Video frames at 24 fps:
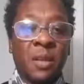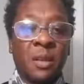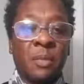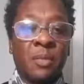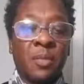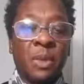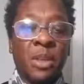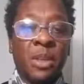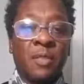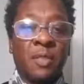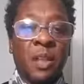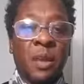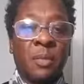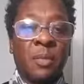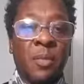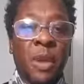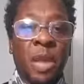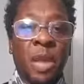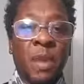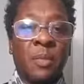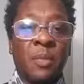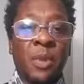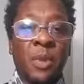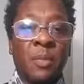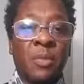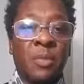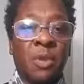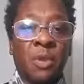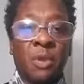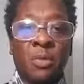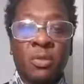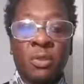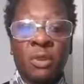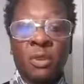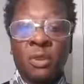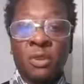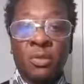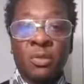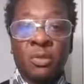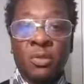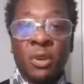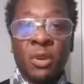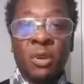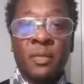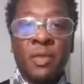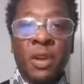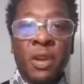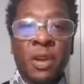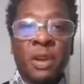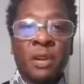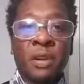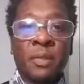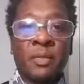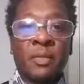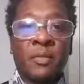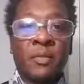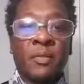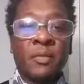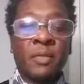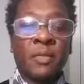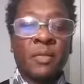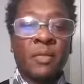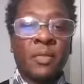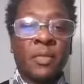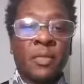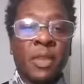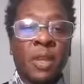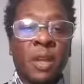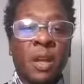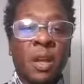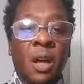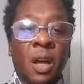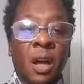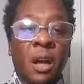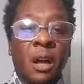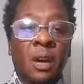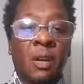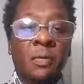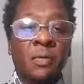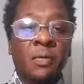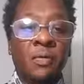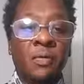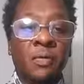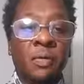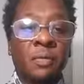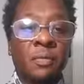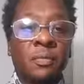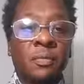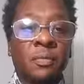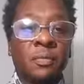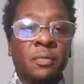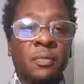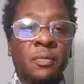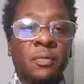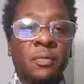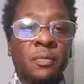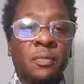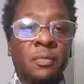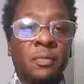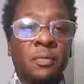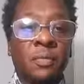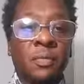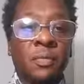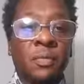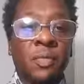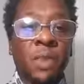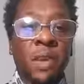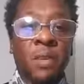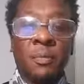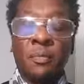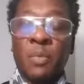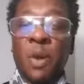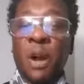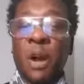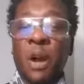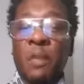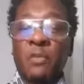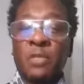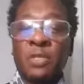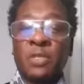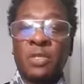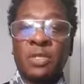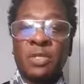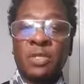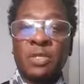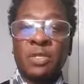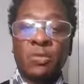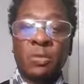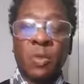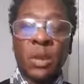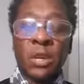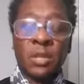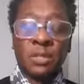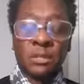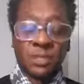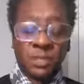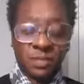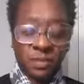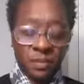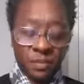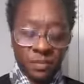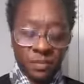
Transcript: believe that black people are only deserving of impoverished situations?